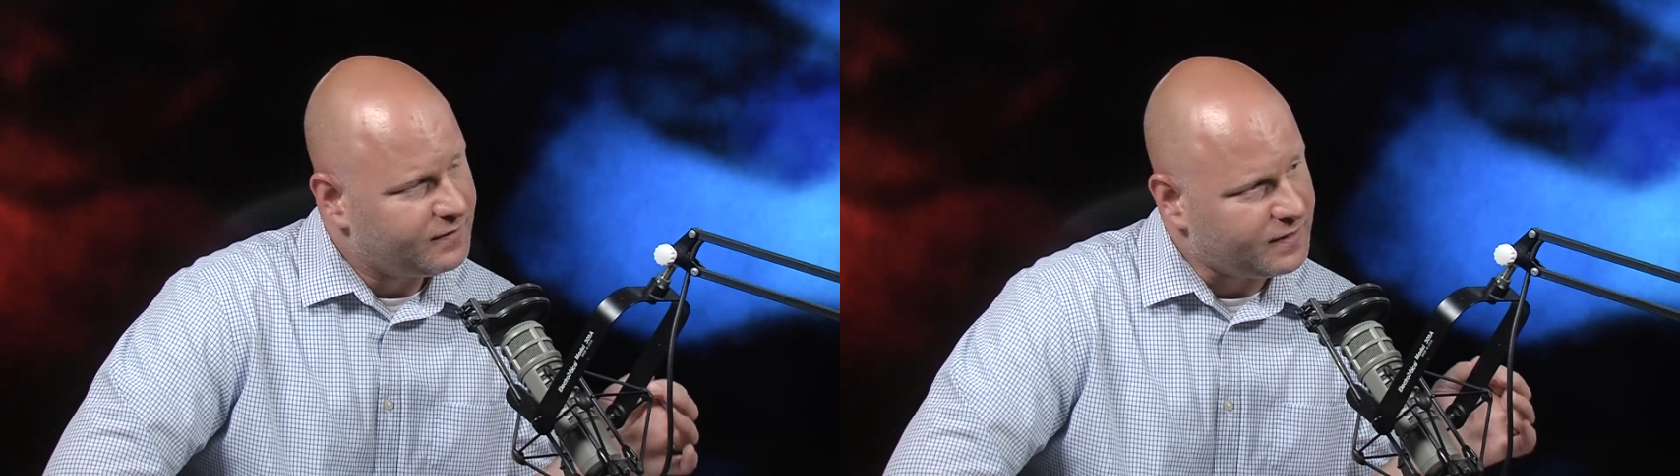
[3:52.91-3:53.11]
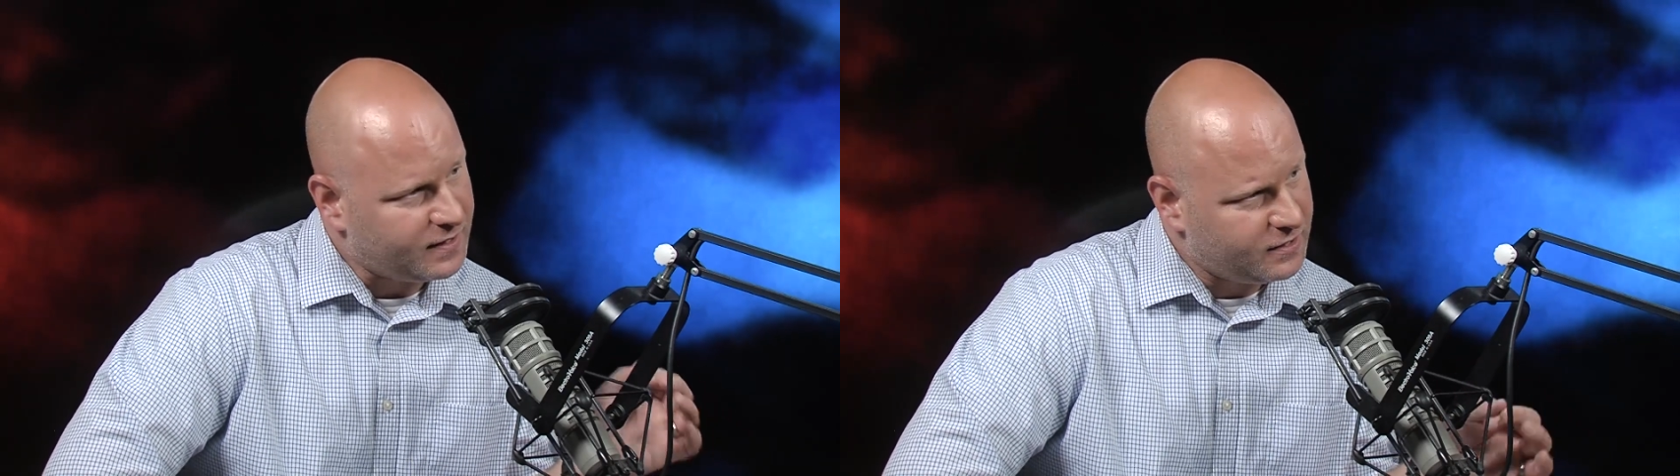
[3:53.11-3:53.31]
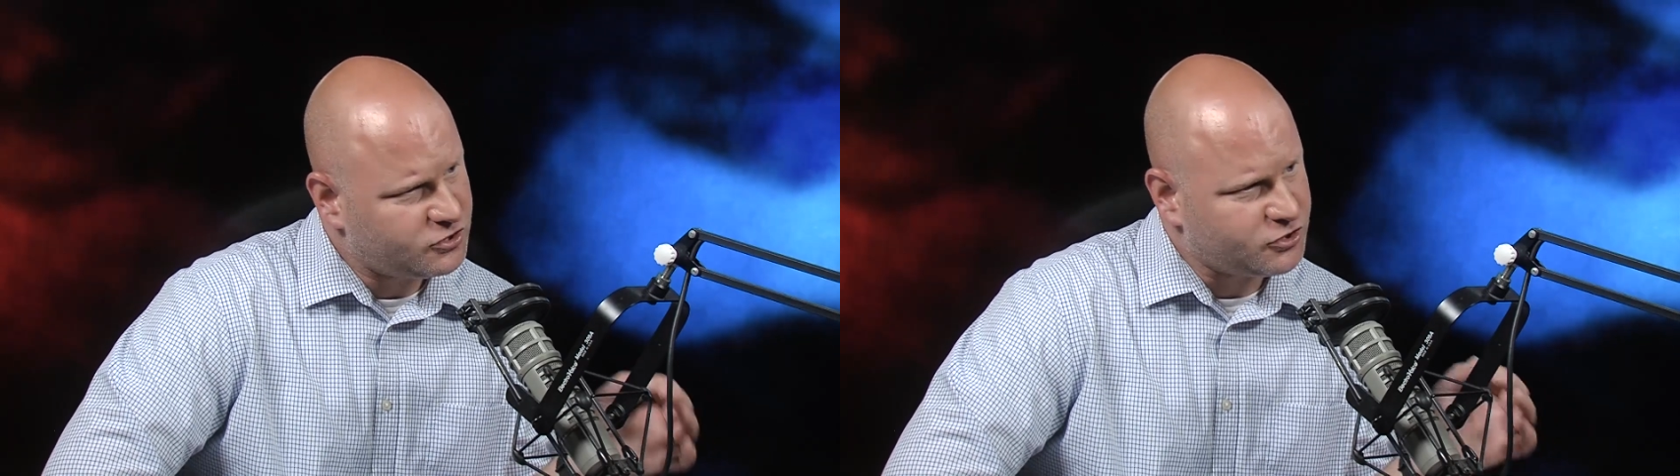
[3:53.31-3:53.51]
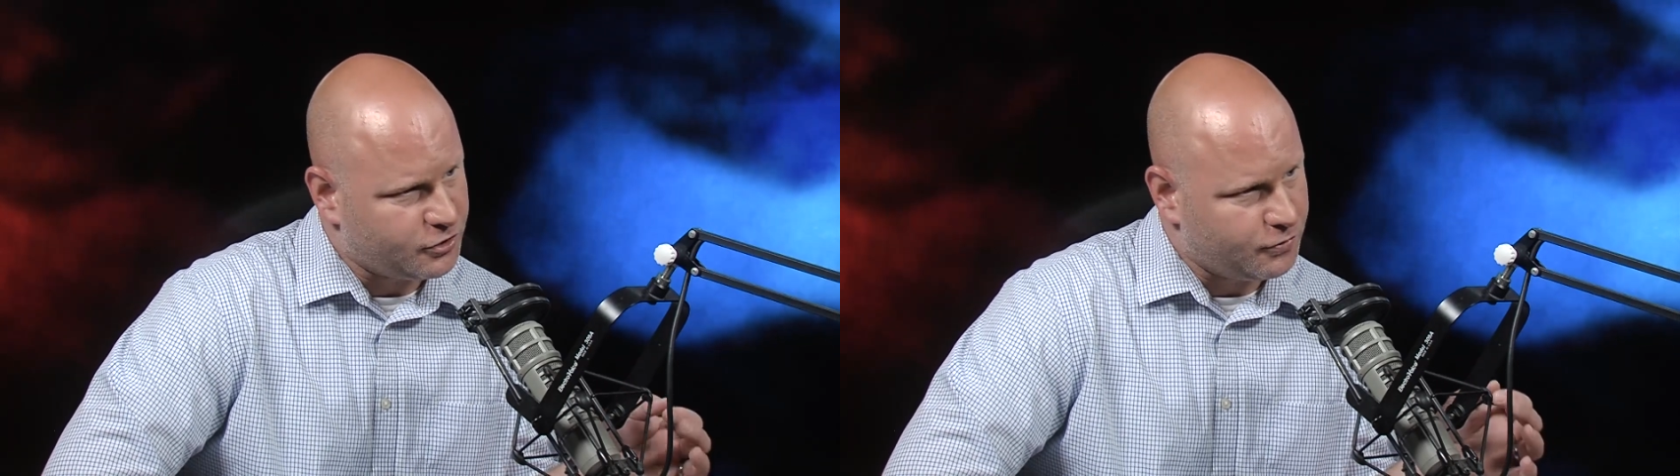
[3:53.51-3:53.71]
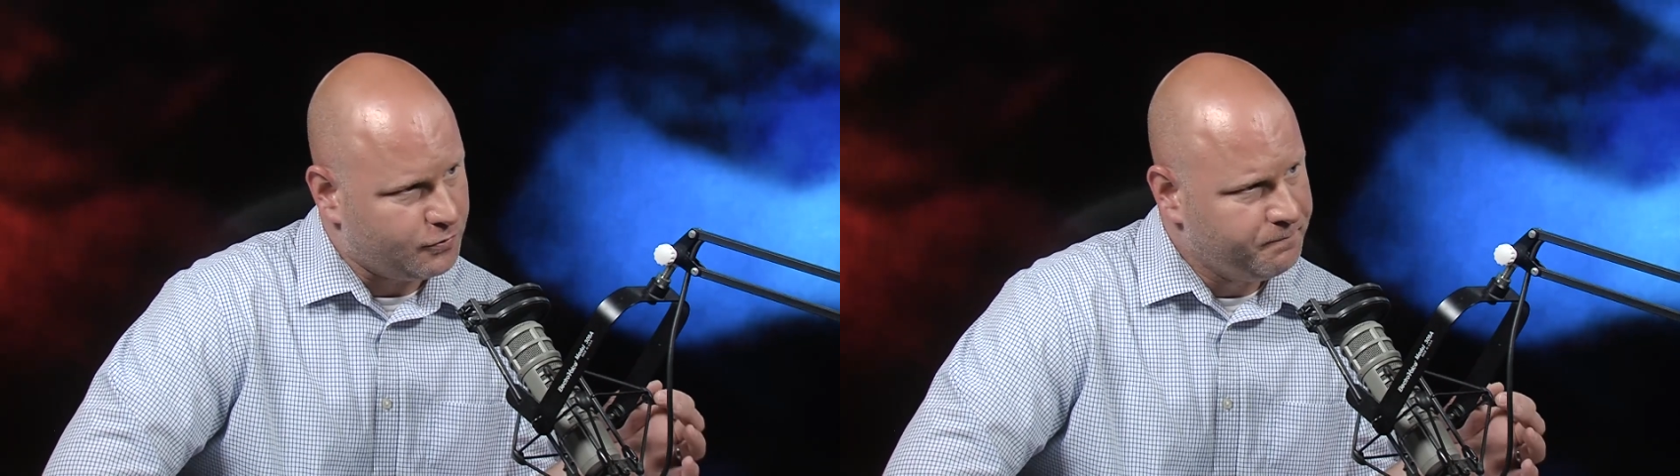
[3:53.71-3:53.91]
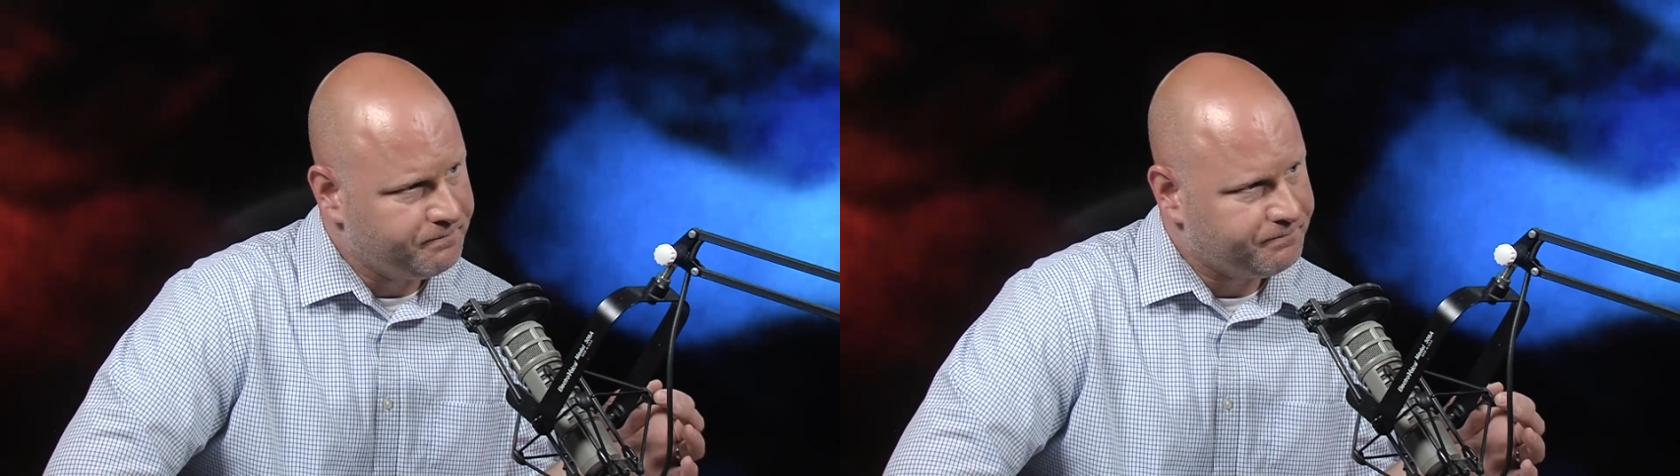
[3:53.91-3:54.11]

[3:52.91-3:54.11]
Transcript: The issue,